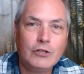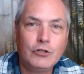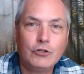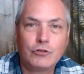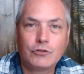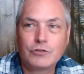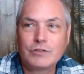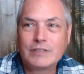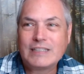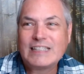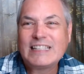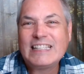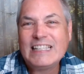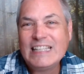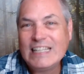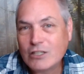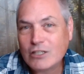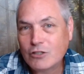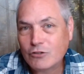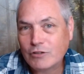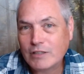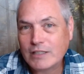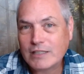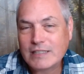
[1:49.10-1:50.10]

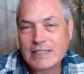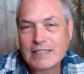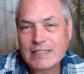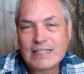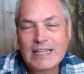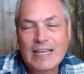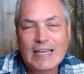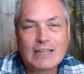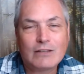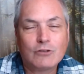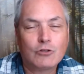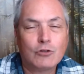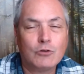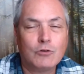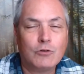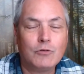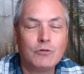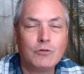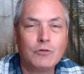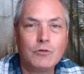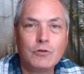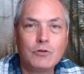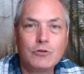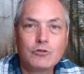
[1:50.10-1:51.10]
secrets
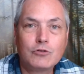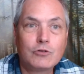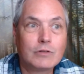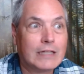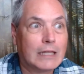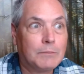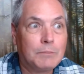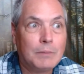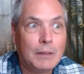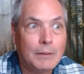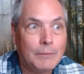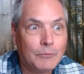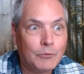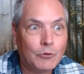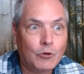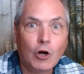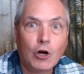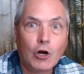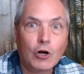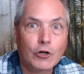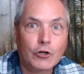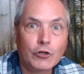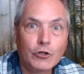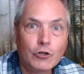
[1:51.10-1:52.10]
to so that people
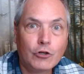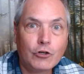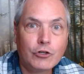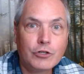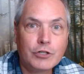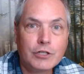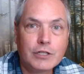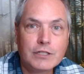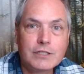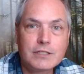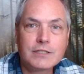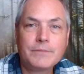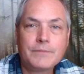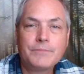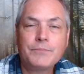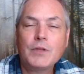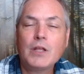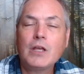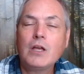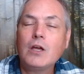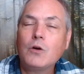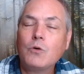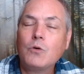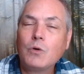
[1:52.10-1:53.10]
are curious.
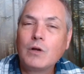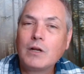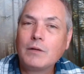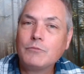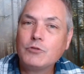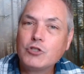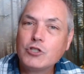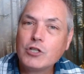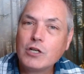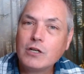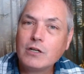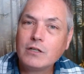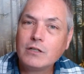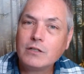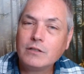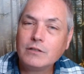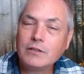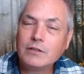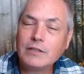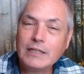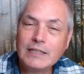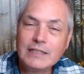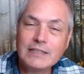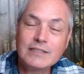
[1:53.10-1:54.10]
What I'm sharing
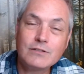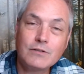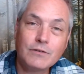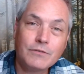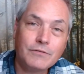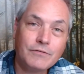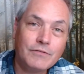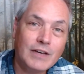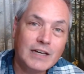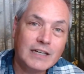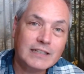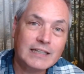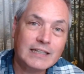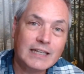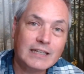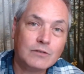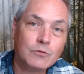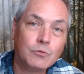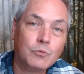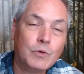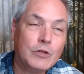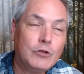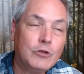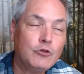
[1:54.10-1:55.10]
is the fact that
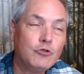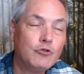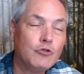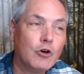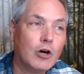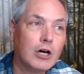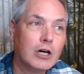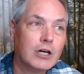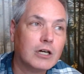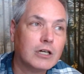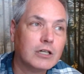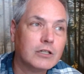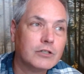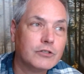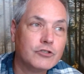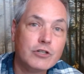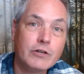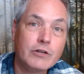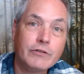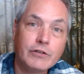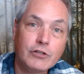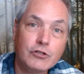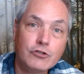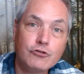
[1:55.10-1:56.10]
when you are
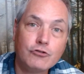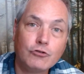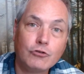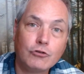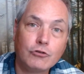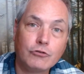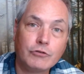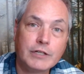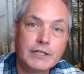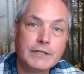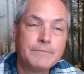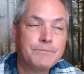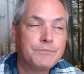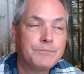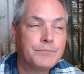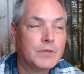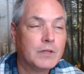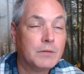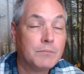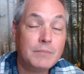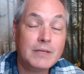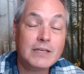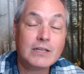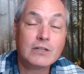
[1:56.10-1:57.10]
sharing a story,
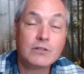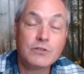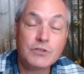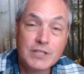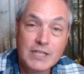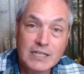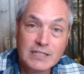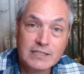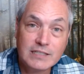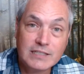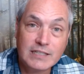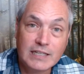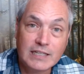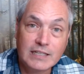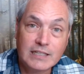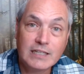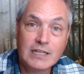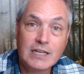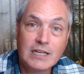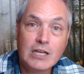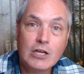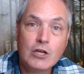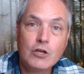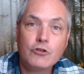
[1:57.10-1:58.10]
being authentic,
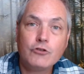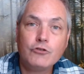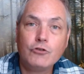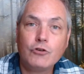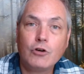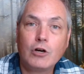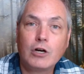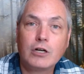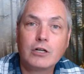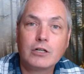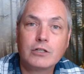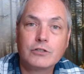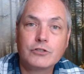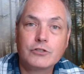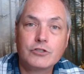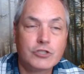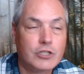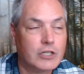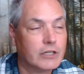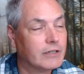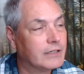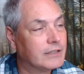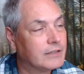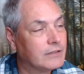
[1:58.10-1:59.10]
you are
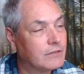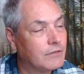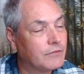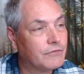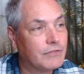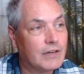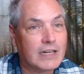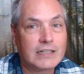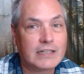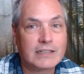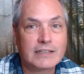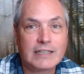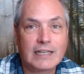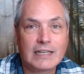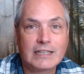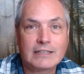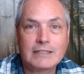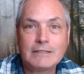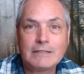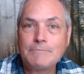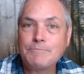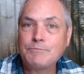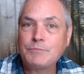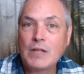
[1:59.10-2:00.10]
sharing the fact that
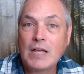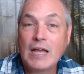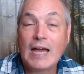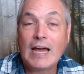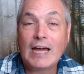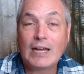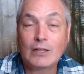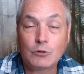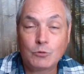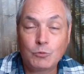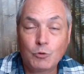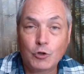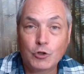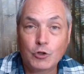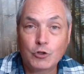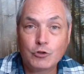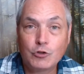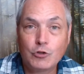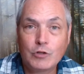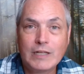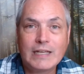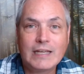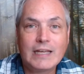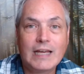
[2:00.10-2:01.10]
at work
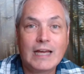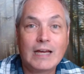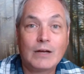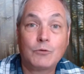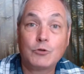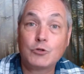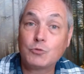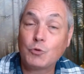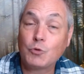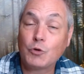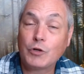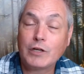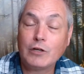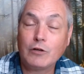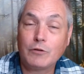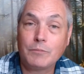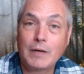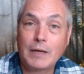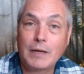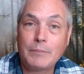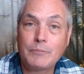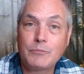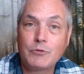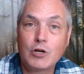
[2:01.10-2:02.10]
today I was working on my
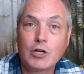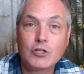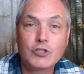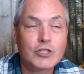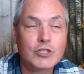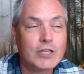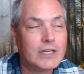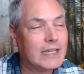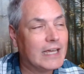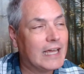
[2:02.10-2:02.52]
project,